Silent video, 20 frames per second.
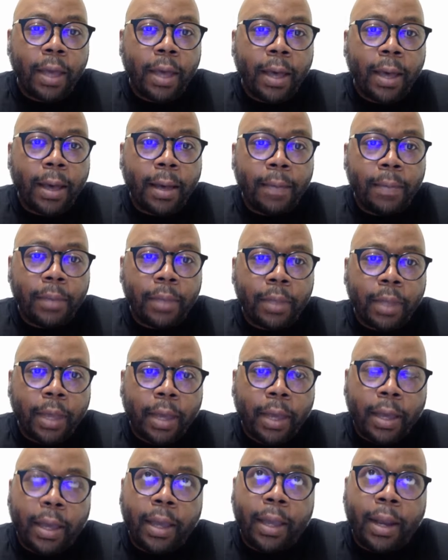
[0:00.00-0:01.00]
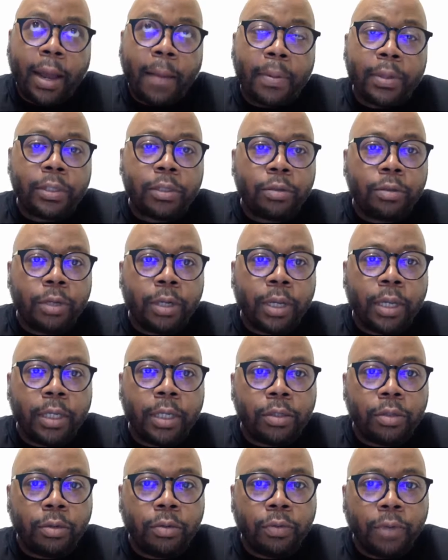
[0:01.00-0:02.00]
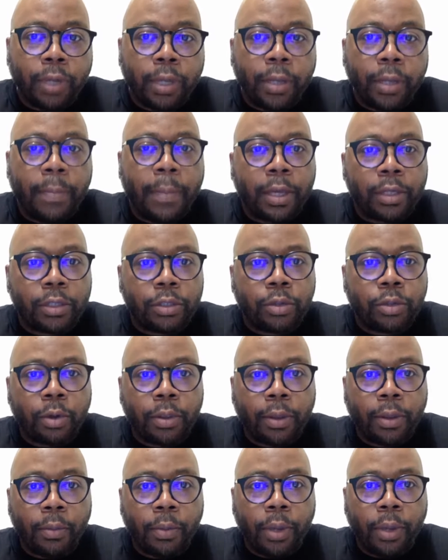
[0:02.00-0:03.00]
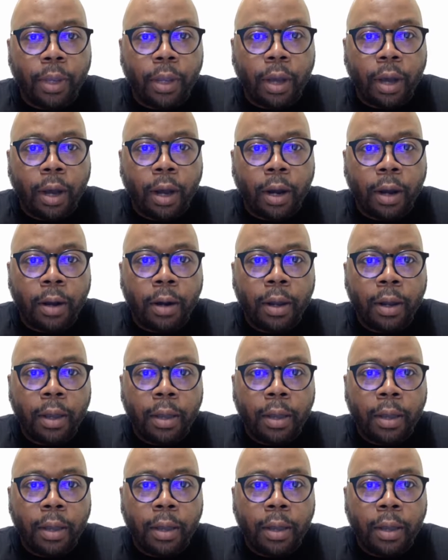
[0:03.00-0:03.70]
an opportunity to really make sure that we are